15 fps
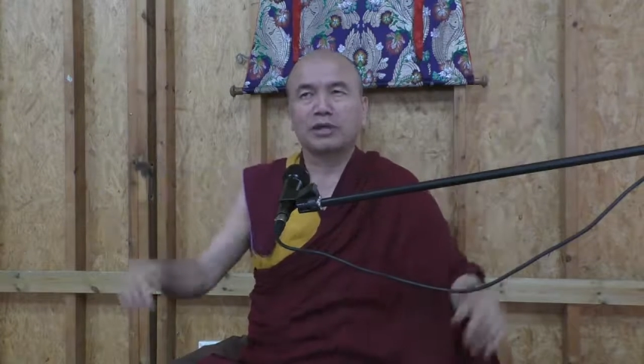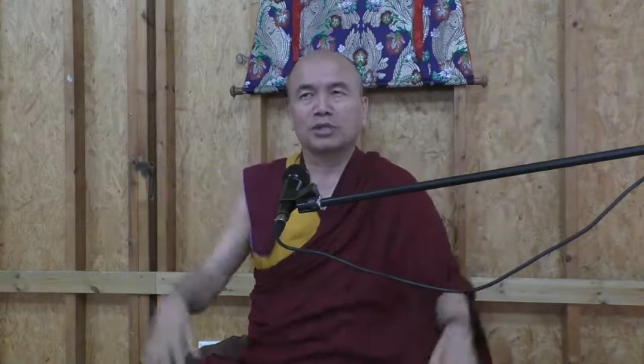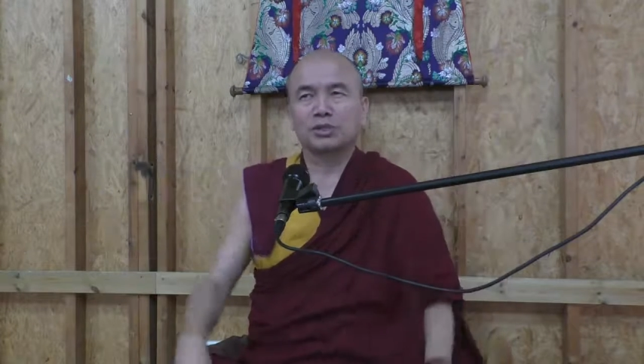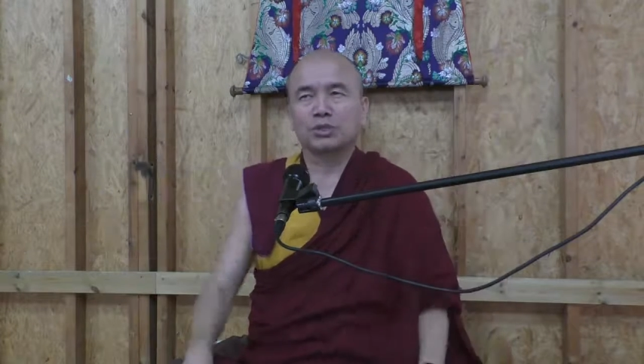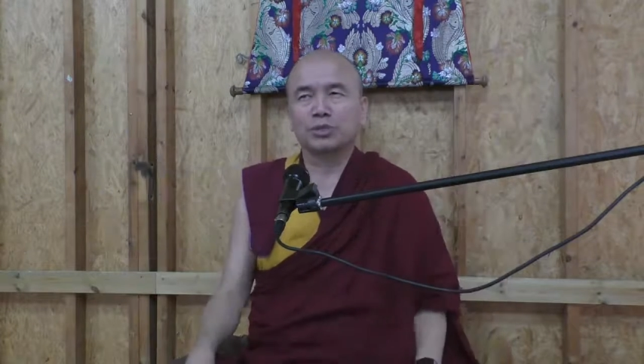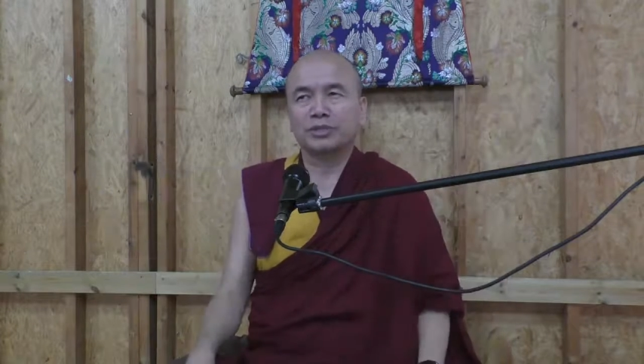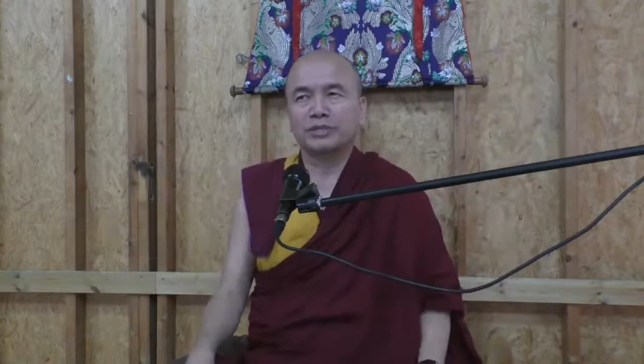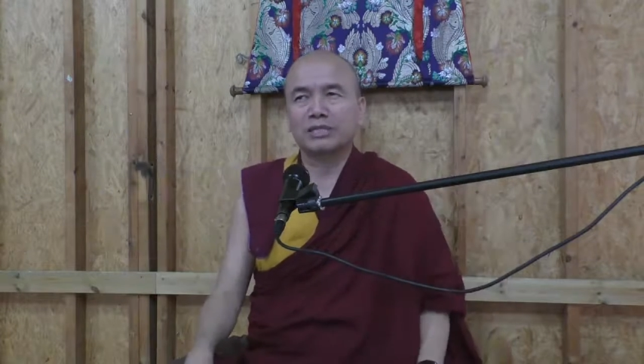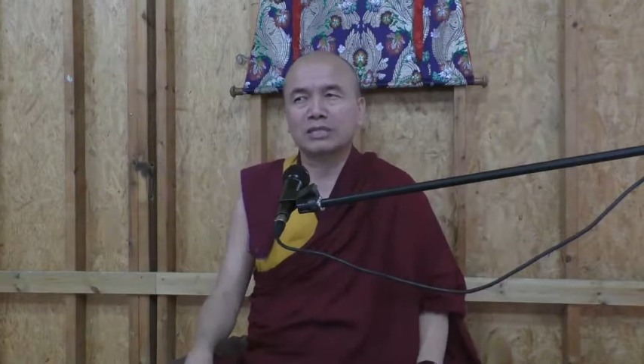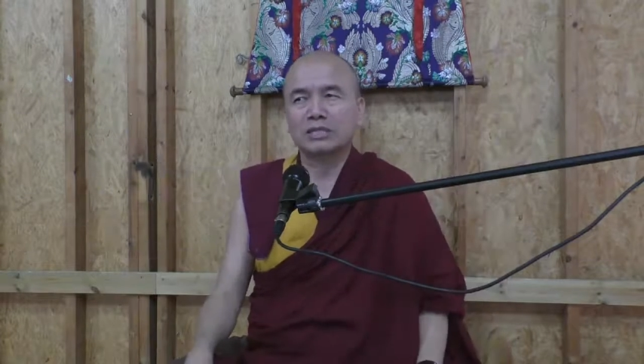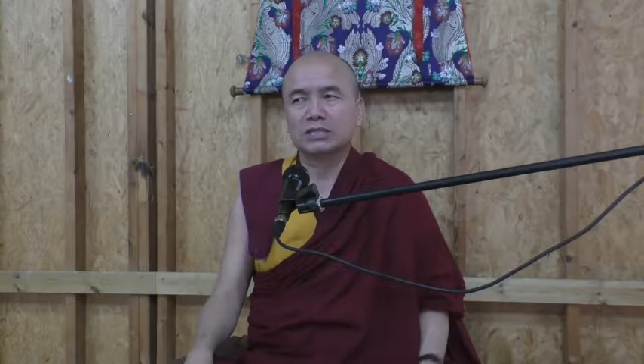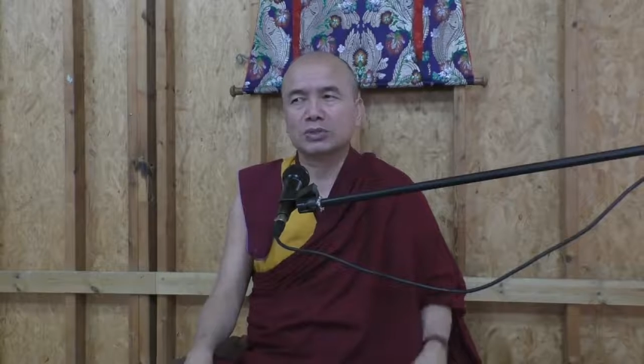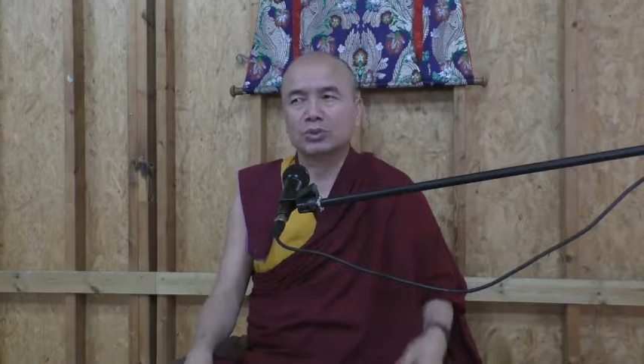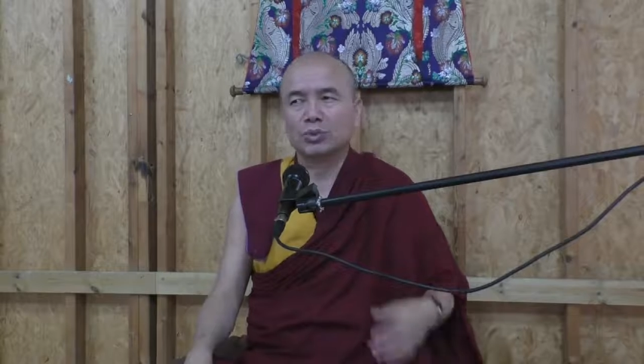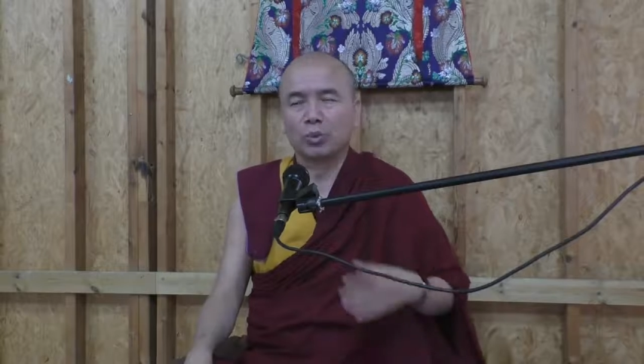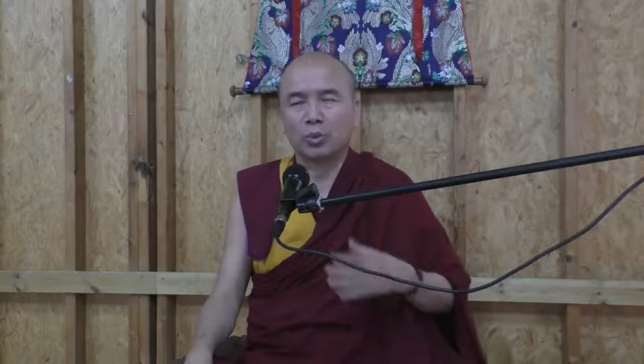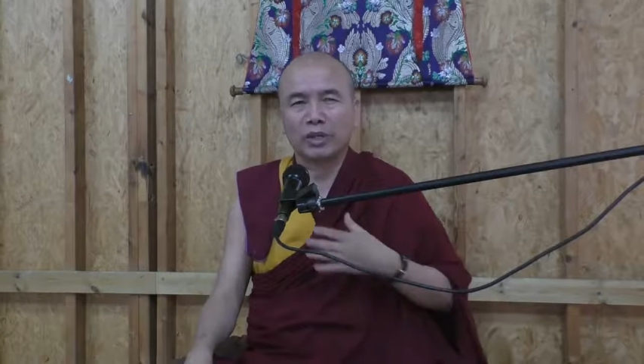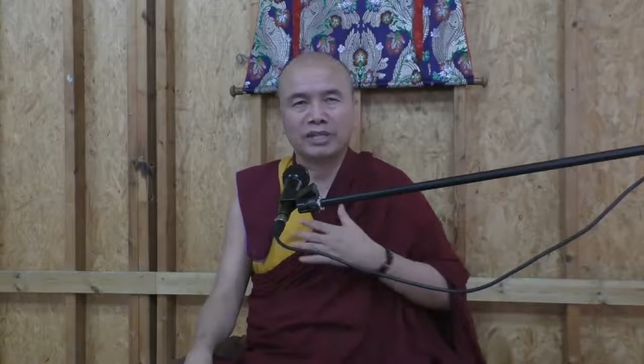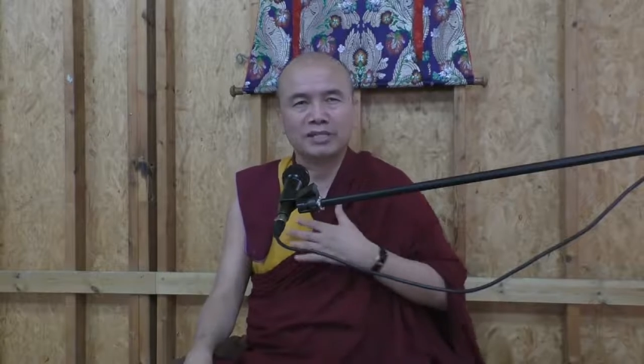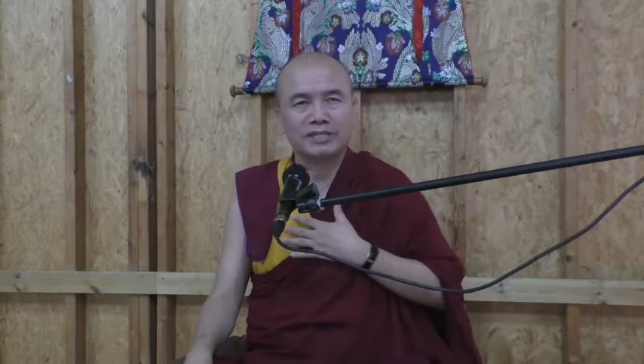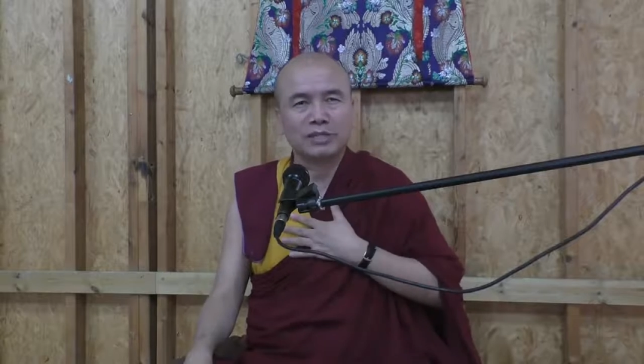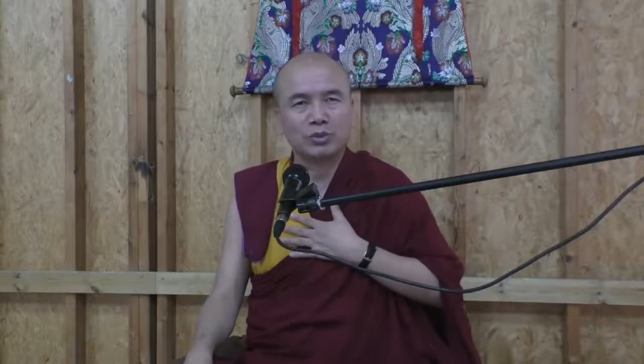So with this, what
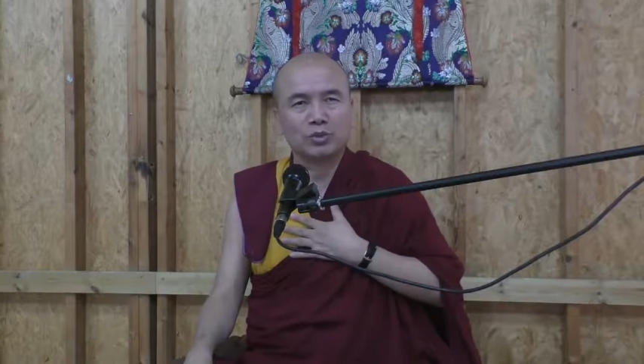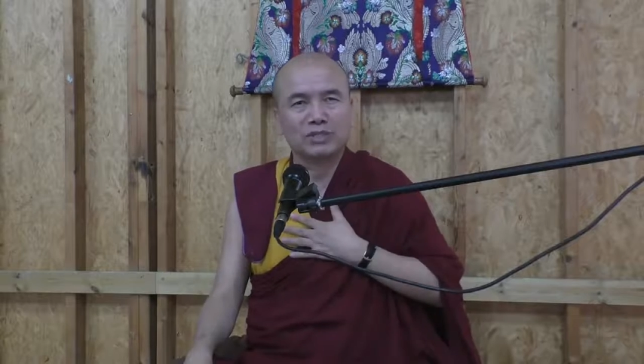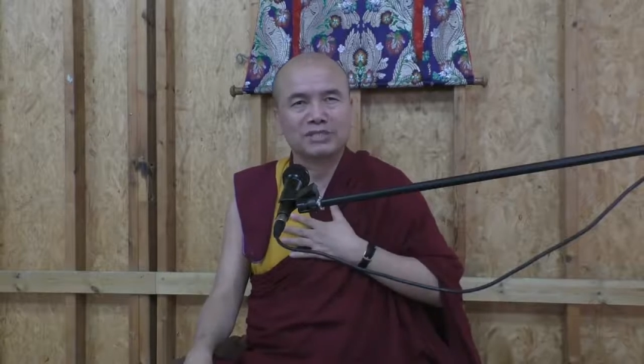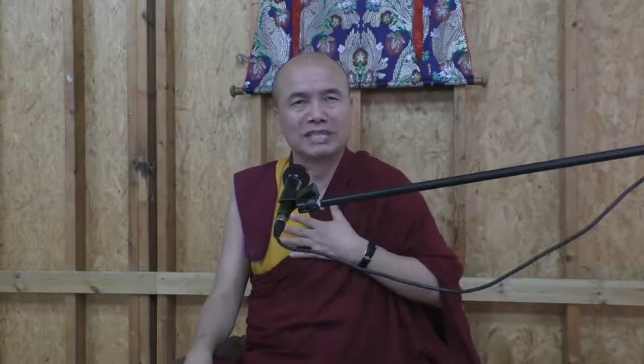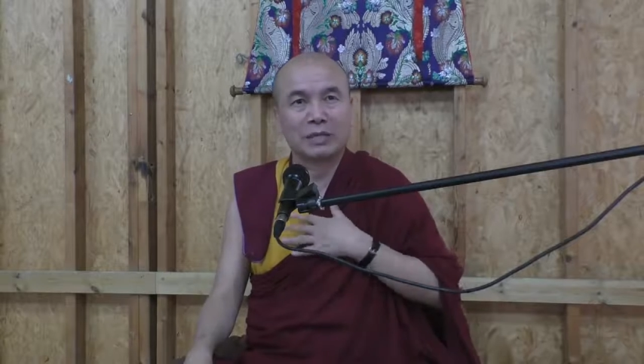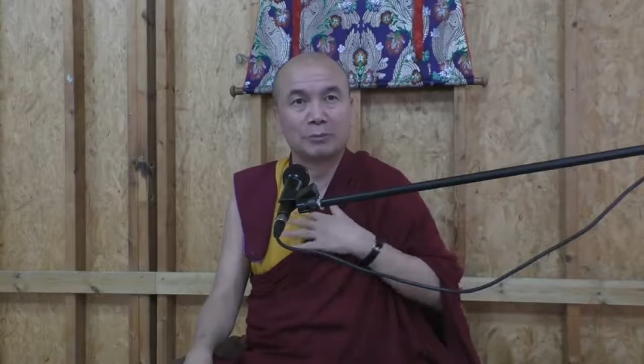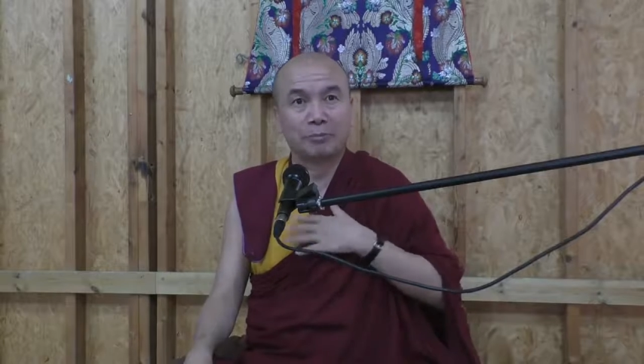he did was he